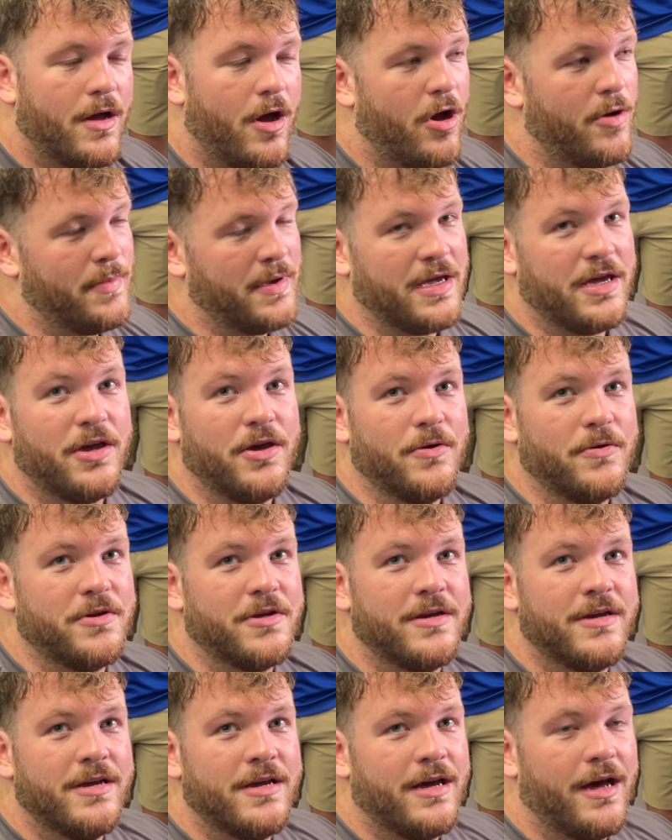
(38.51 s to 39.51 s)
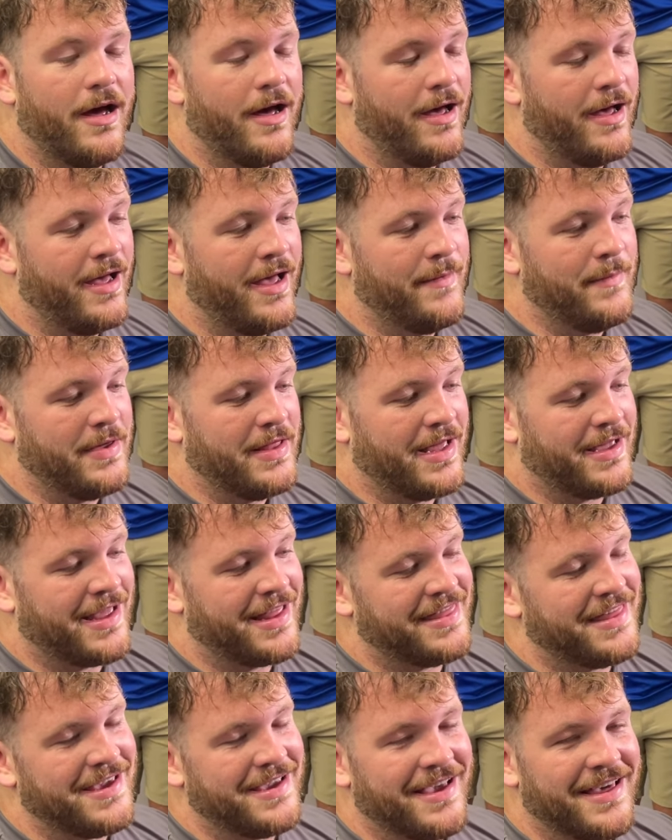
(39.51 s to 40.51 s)
Oh, I mean, huge. I
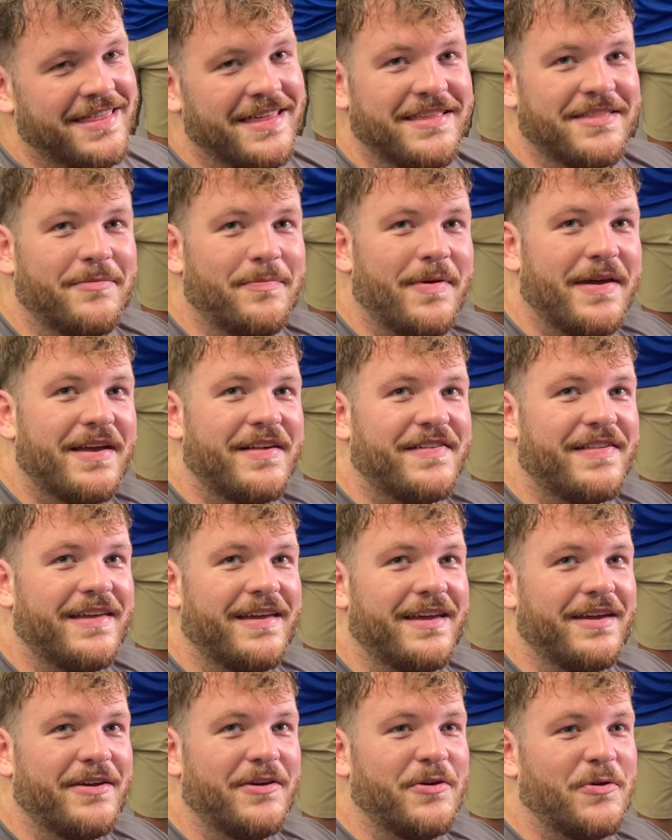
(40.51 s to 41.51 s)
think the biggest thing